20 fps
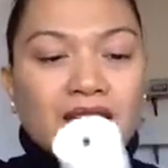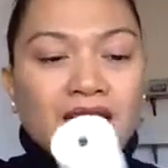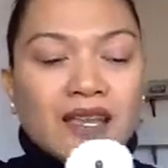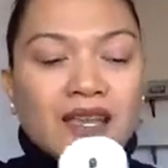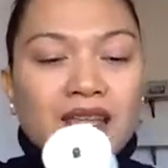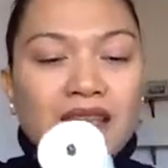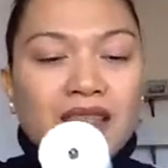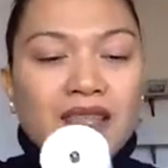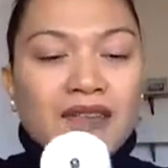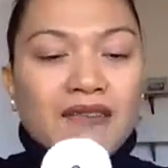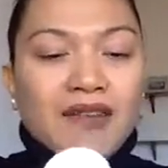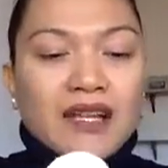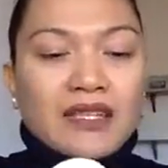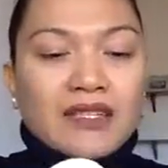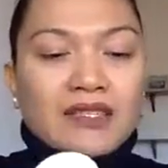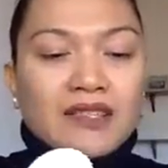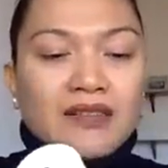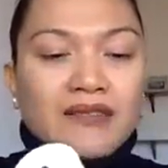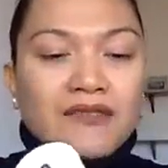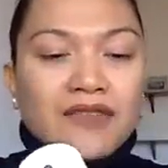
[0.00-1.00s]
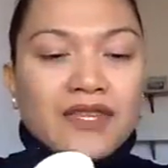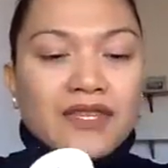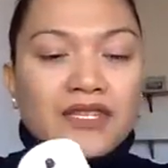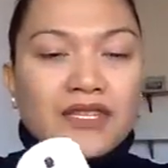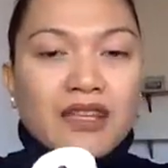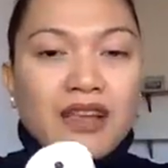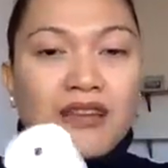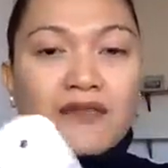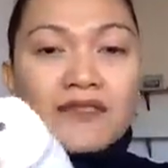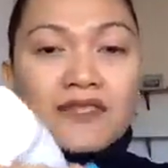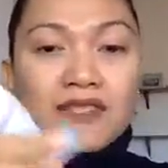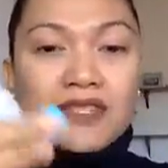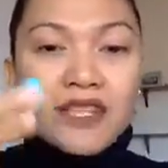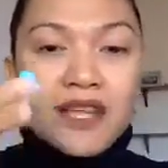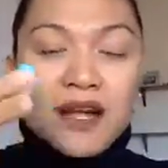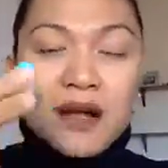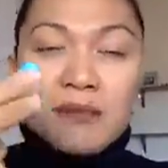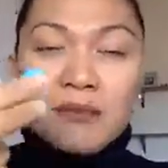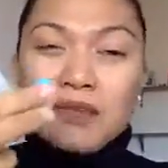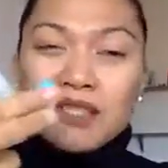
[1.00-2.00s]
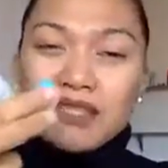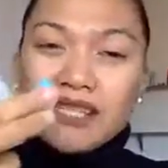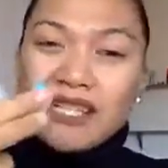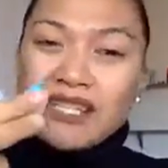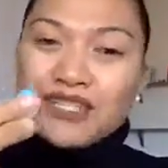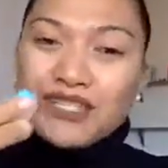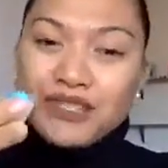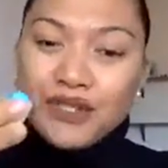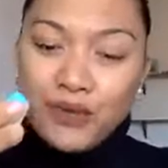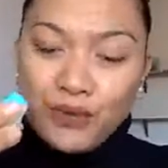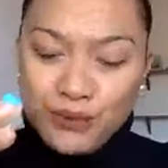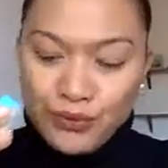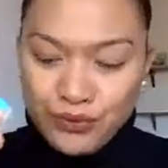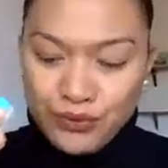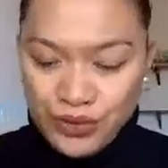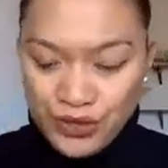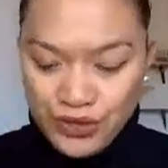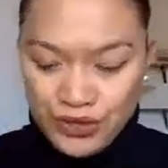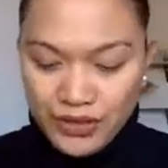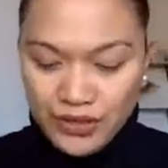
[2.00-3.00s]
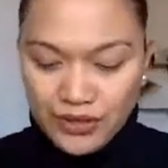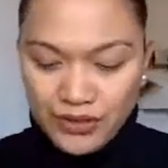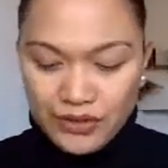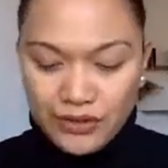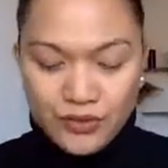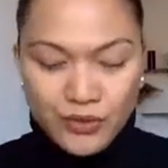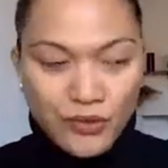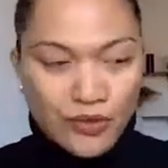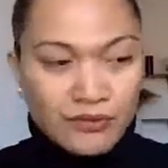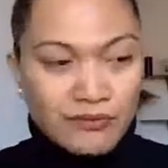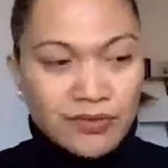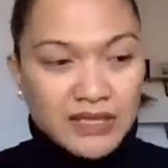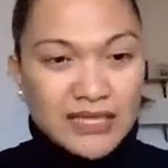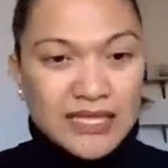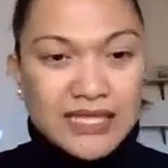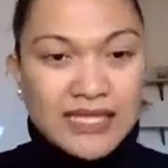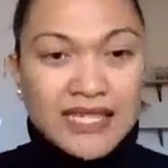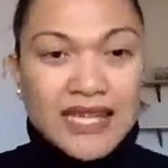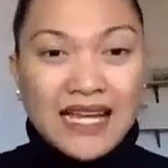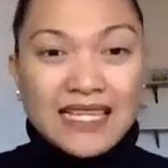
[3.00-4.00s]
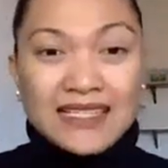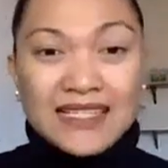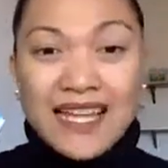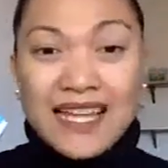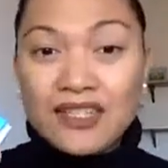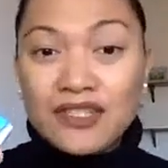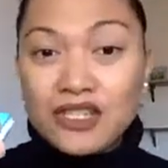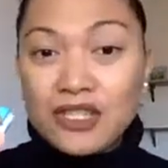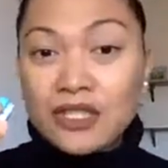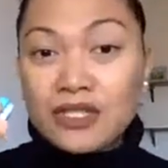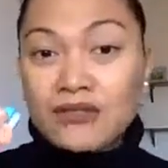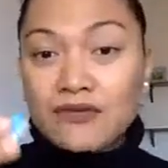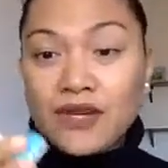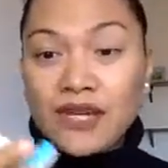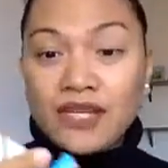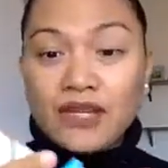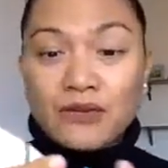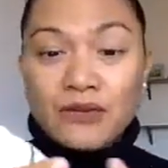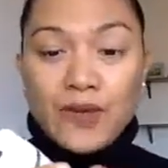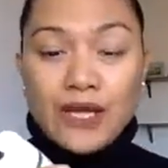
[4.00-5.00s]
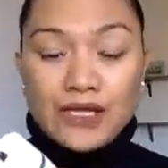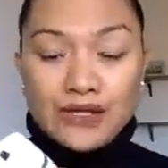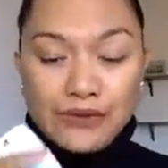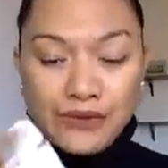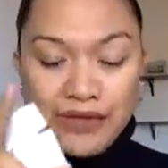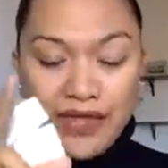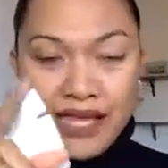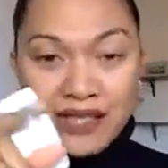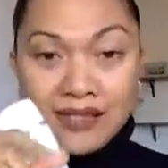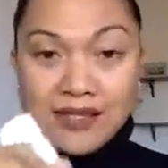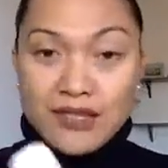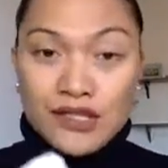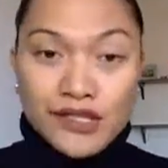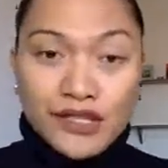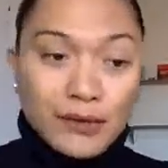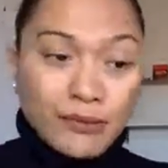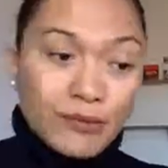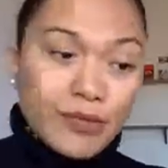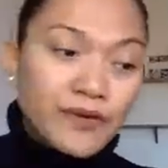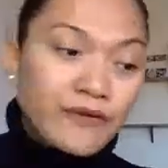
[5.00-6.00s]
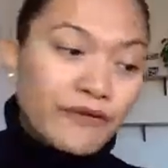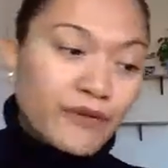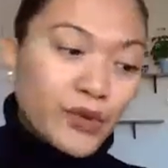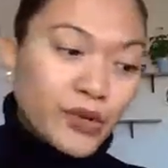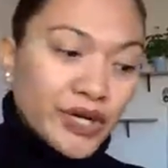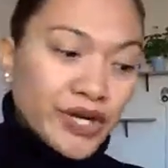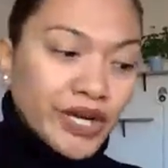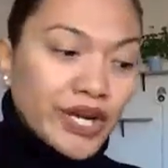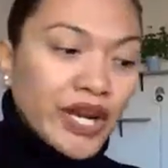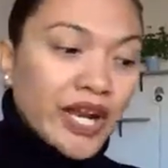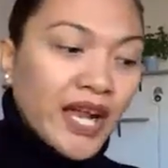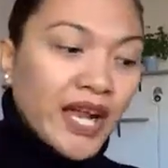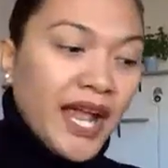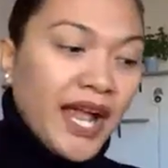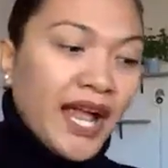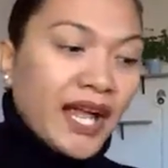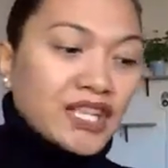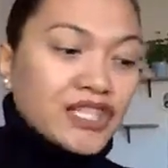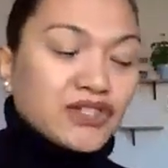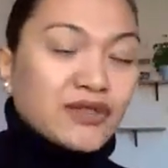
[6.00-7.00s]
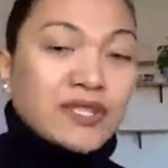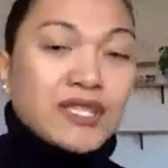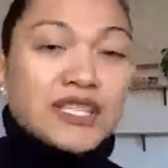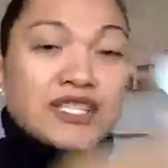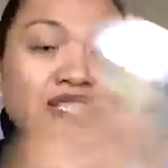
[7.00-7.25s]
the rest of the stuffs, but I don't normally attach it right away. So that's the number 4, actually. So